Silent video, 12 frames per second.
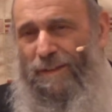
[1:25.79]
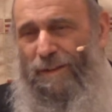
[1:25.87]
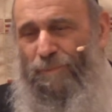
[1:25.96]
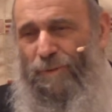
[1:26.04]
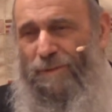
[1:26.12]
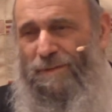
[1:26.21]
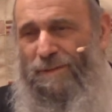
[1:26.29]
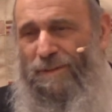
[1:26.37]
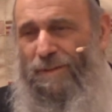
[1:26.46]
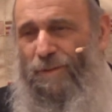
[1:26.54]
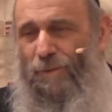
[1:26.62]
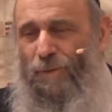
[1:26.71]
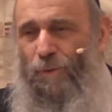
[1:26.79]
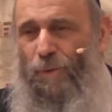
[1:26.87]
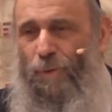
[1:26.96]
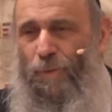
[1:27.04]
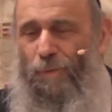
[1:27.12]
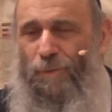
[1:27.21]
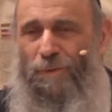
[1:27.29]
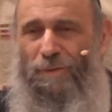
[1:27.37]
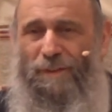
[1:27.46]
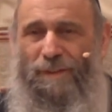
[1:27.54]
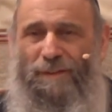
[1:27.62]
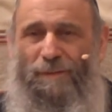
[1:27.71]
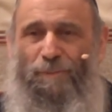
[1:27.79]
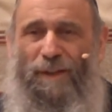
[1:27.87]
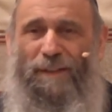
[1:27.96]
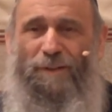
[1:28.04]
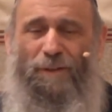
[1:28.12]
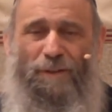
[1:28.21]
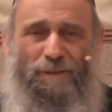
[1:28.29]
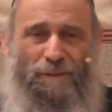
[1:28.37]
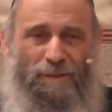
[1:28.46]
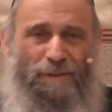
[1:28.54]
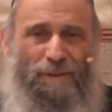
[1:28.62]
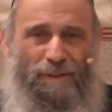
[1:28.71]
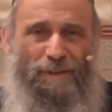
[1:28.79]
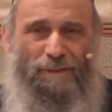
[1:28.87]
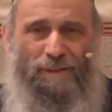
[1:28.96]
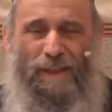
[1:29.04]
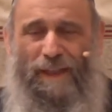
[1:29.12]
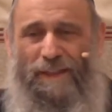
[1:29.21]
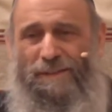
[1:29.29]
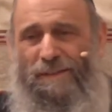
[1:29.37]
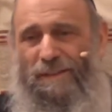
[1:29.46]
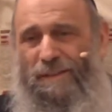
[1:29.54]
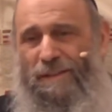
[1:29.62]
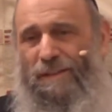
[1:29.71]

a person who you can depend on to ask